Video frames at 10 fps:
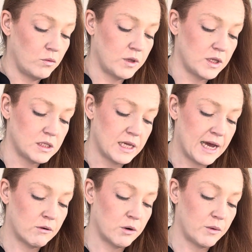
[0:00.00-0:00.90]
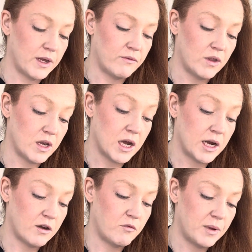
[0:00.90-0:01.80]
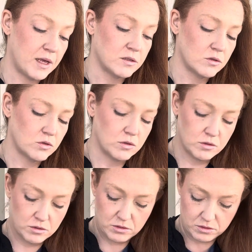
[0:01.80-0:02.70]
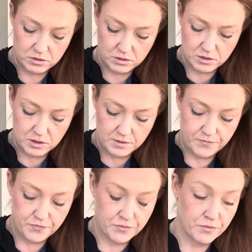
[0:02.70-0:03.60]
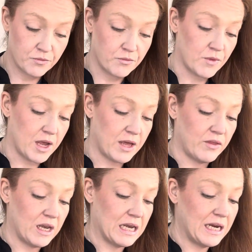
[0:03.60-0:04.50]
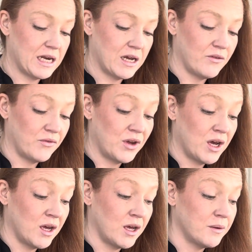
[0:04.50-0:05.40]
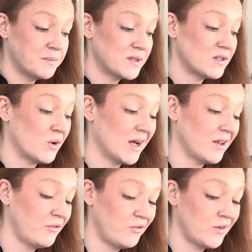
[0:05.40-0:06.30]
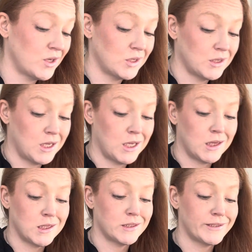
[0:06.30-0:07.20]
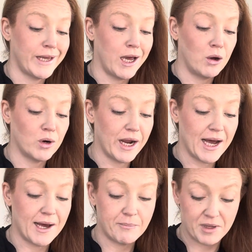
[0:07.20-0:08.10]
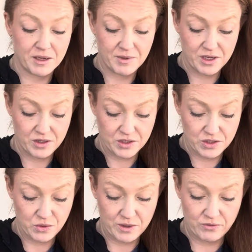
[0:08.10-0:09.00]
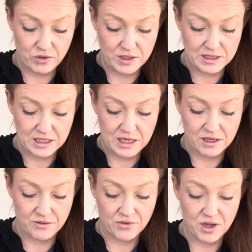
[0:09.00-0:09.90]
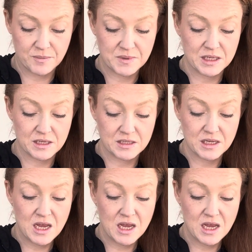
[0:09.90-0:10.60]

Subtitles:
The Tower, we have the Nine of Pentacles and the Knight of Cups. So I feel like this tower happened because whoever this King of Cups is